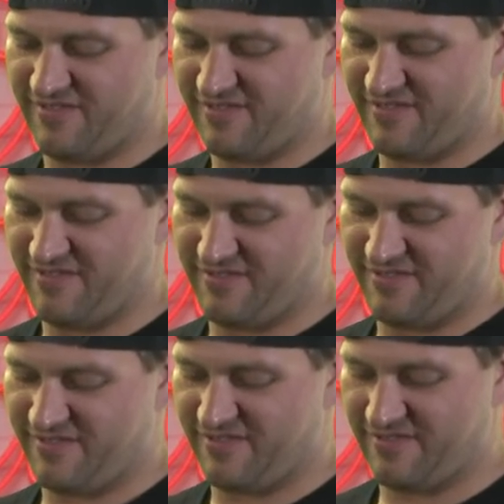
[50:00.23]

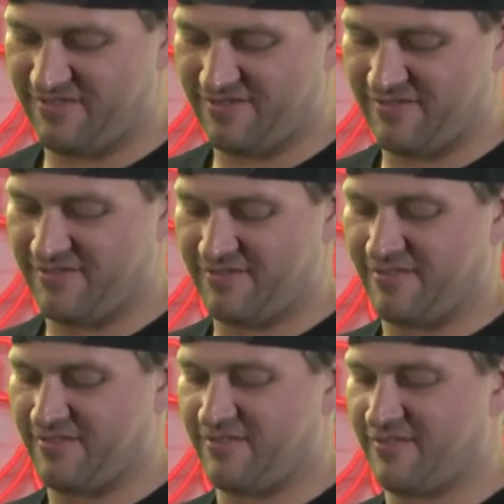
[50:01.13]

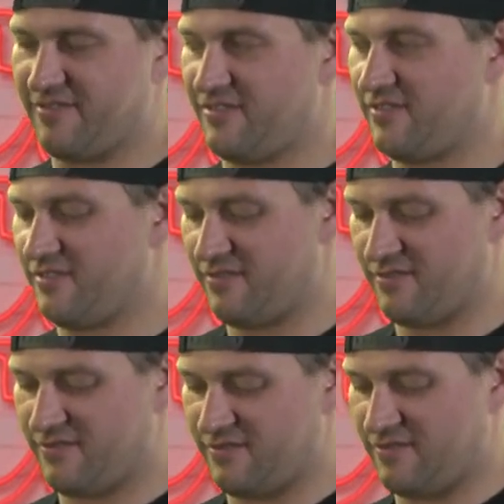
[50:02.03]

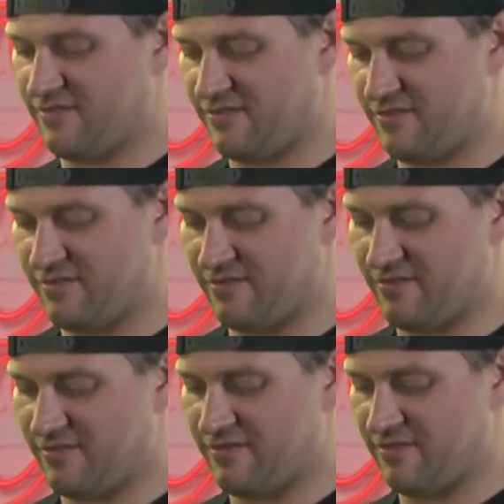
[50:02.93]

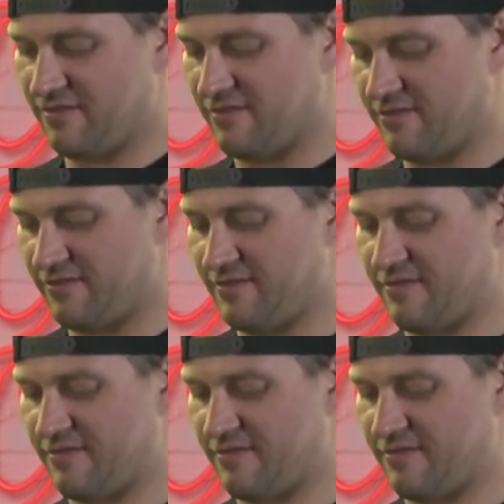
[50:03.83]
[no speech]